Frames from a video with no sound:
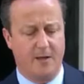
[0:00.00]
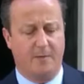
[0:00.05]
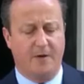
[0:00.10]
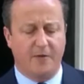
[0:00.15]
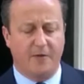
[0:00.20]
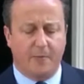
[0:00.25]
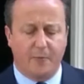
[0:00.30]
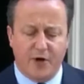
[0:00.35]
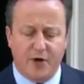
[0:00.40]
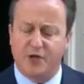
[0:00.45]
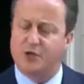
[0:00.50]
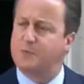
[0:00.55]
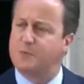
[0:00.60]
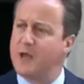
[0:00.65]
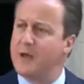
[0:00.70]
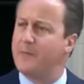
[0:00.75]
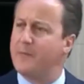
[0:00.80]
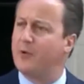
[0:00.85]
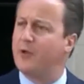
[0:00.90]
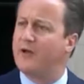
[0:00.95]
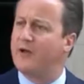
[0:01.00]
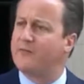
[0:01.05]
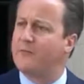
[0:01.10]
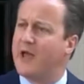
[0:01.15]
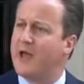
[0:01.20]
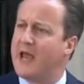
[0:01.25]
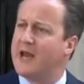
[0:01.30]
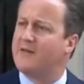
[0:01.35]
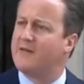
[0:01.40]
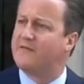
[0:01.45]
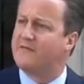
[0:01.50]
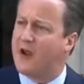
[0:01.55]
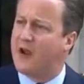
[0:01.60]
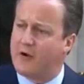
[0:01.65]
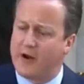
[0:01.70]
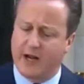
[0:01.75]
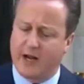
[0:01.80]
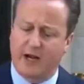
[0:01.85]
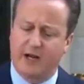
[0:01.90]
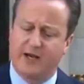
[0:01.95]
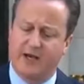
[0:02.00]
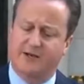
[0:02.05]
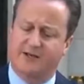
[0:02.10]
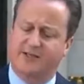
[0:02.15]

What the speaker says: But the British people have made a very clear